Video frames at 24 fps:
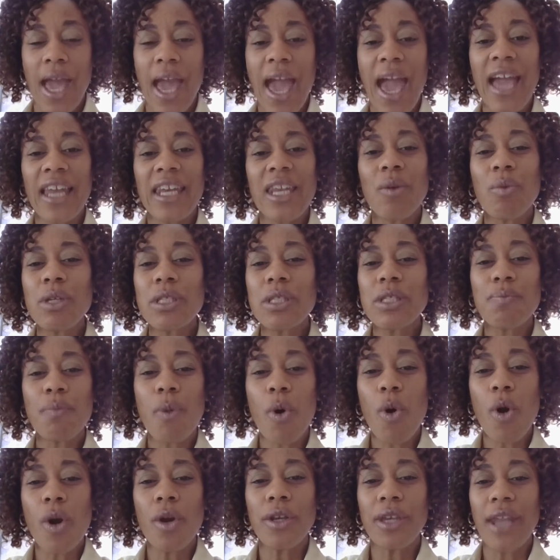And it was
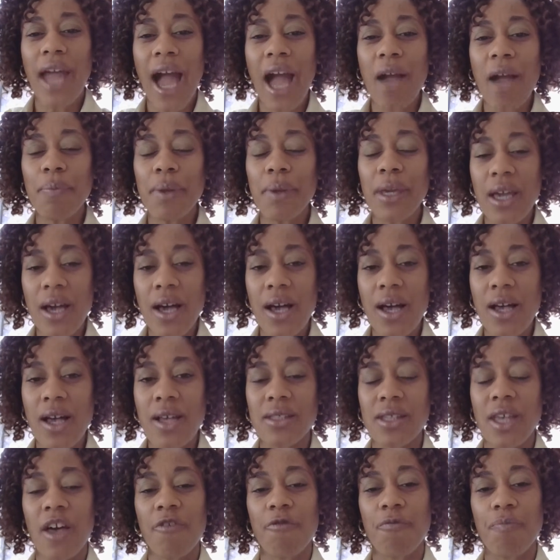more not
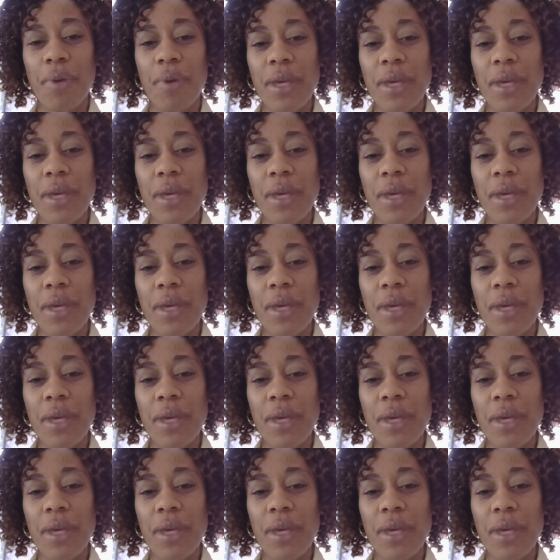because of